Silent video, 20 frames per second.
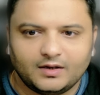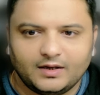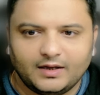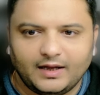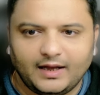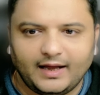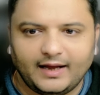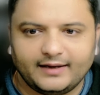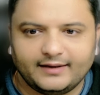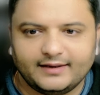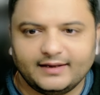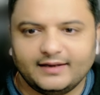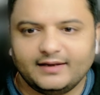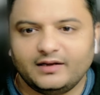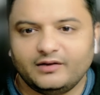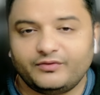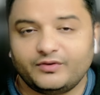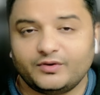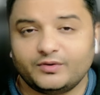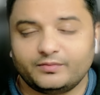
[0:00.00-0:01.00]
And then
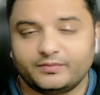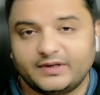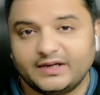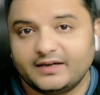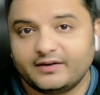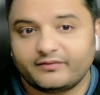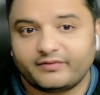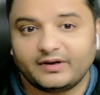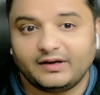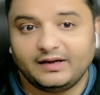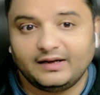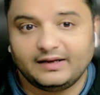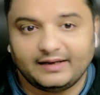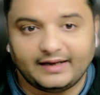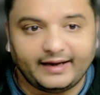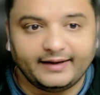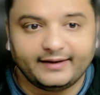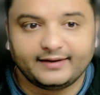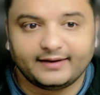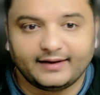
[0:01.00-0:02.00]
if you didn't really
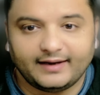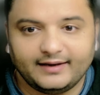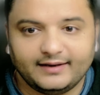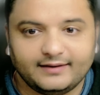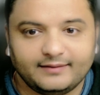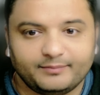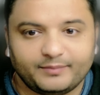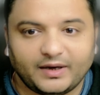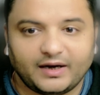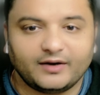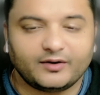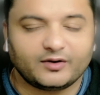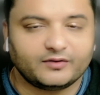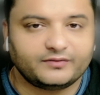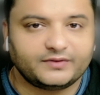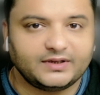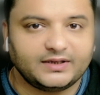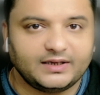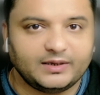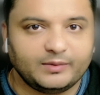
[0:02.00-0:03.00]
like any part of
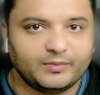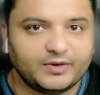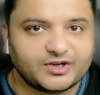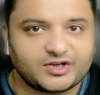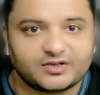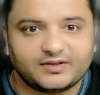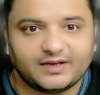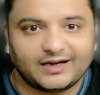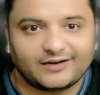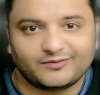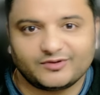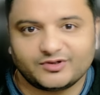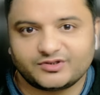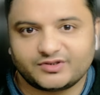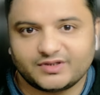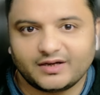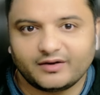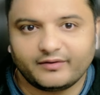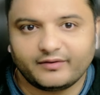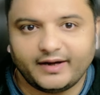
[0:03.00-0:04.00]
the image that was
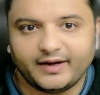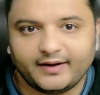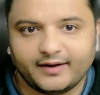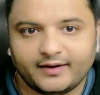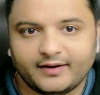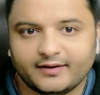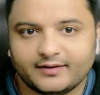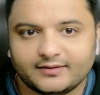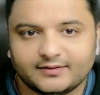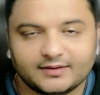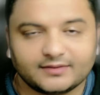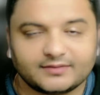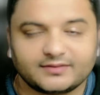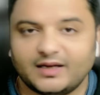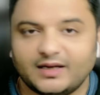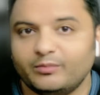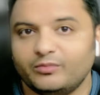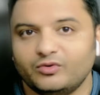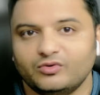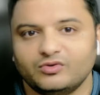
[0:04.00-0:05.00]
generated, the
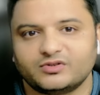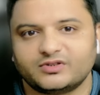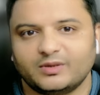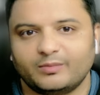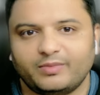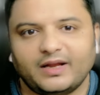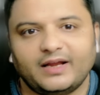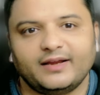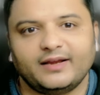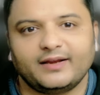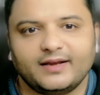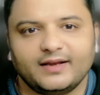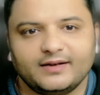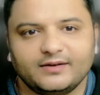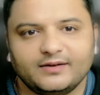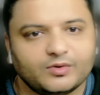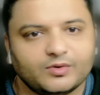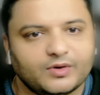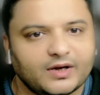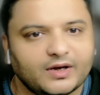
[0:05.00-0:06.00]
same rules apply again.
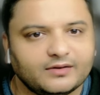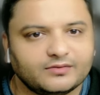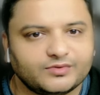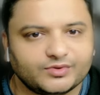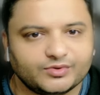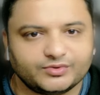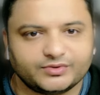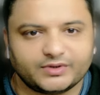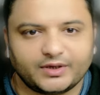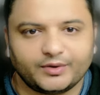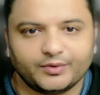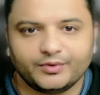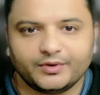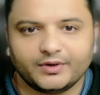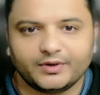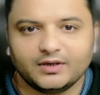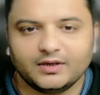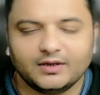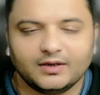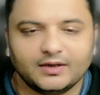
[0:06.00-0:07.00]
You can choose a
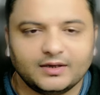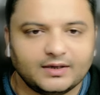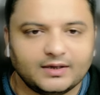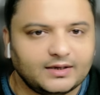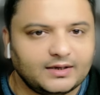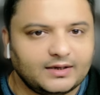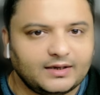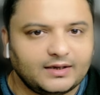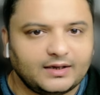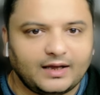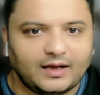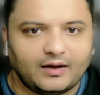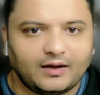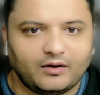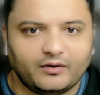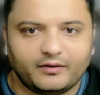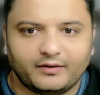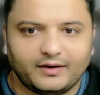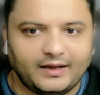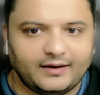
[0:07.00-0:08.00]
doodle
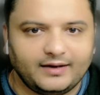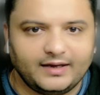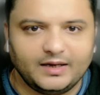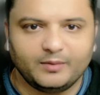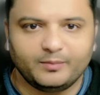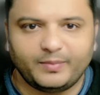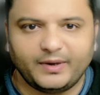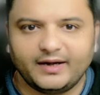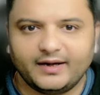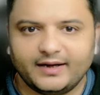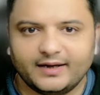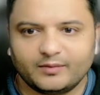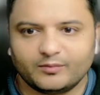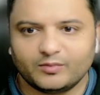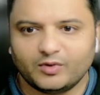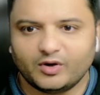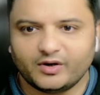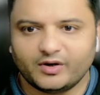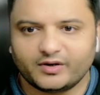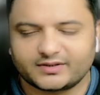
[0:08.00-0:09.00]
or an Inpainting
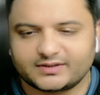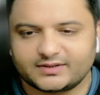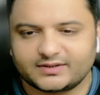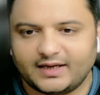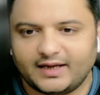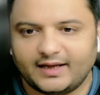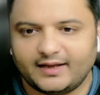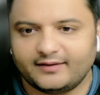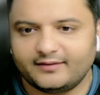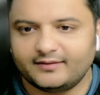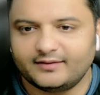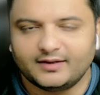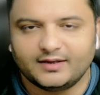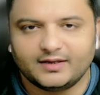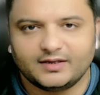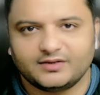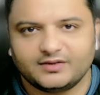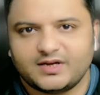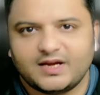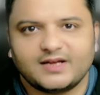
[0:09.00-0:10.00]
box and
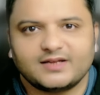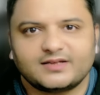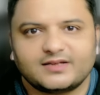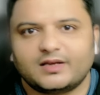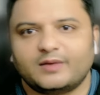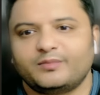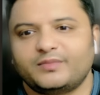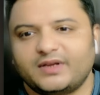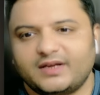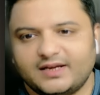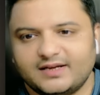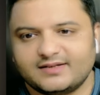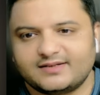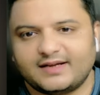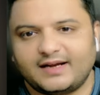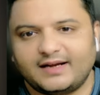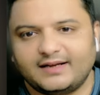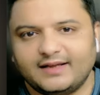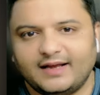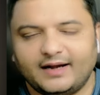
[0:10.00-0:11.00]
change something
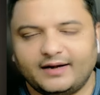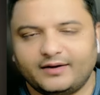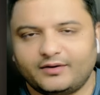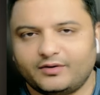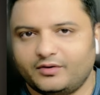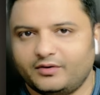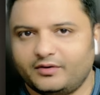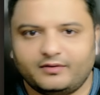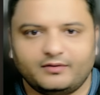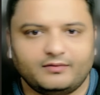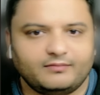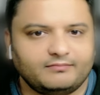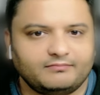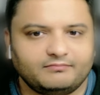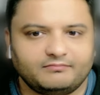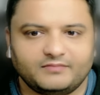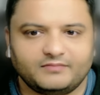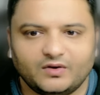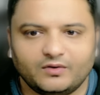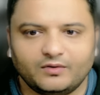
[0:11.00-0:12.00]
inside that, or
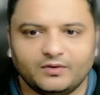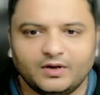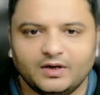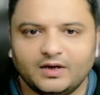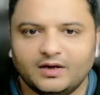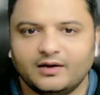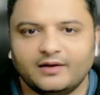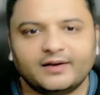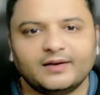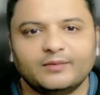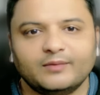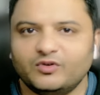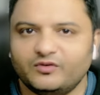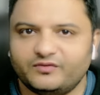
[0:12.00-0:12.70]
you know remove